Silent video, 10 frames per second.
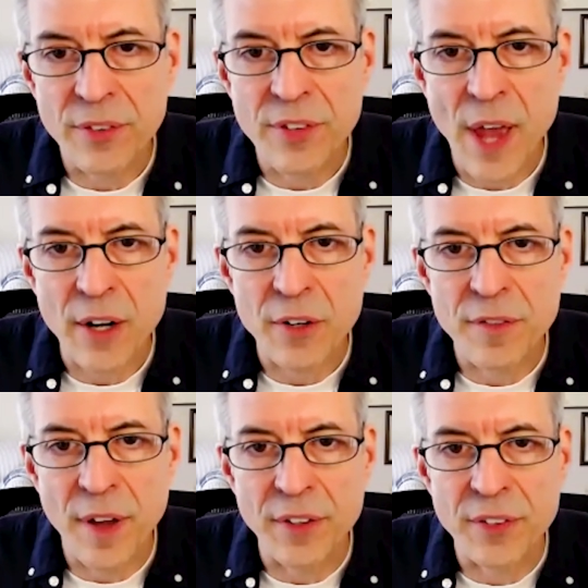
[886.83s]

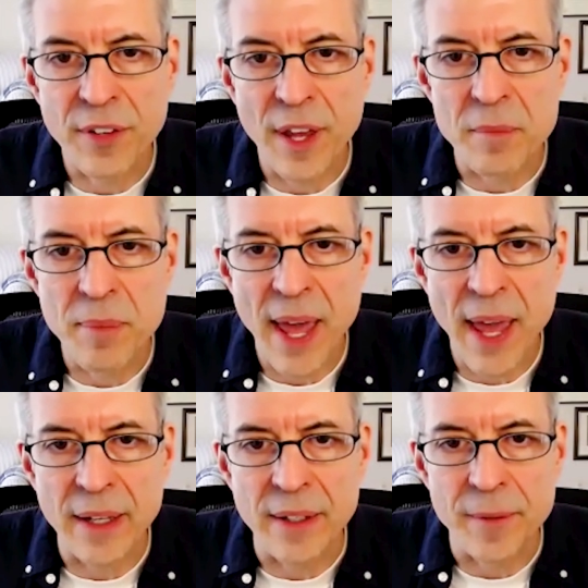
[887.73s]
sacrifice and
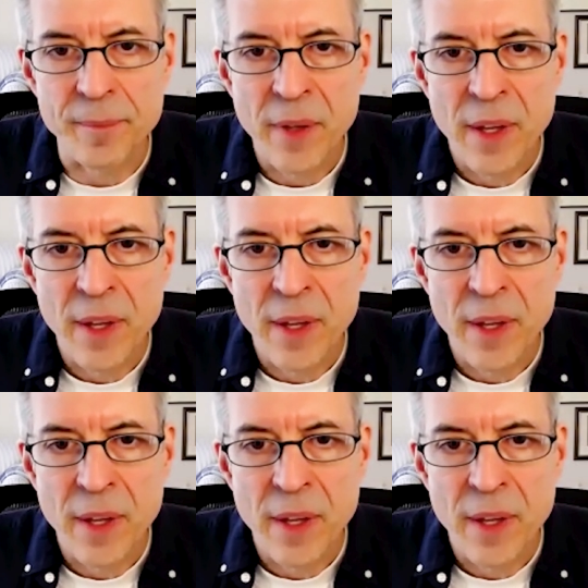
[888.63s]
pain.